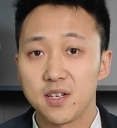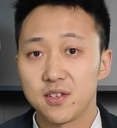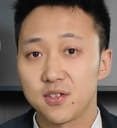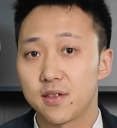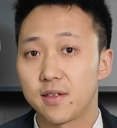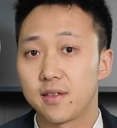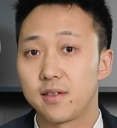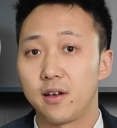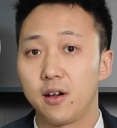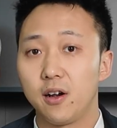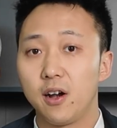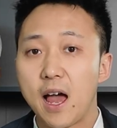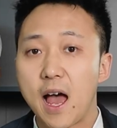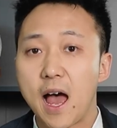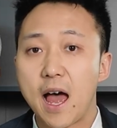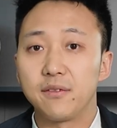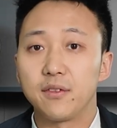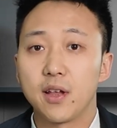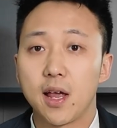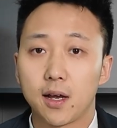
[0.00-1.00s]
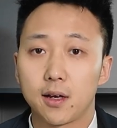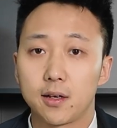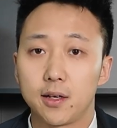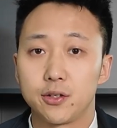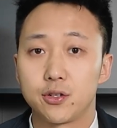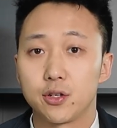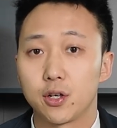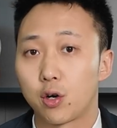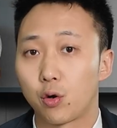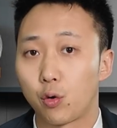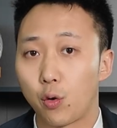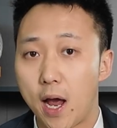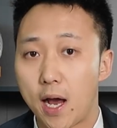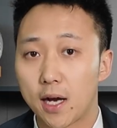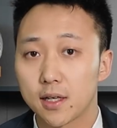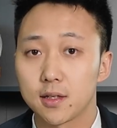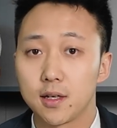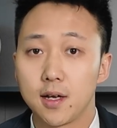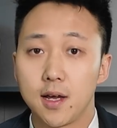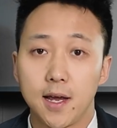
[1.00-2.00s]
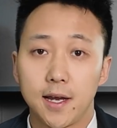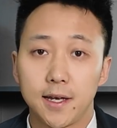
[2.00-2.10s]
means they are unlikely to correct,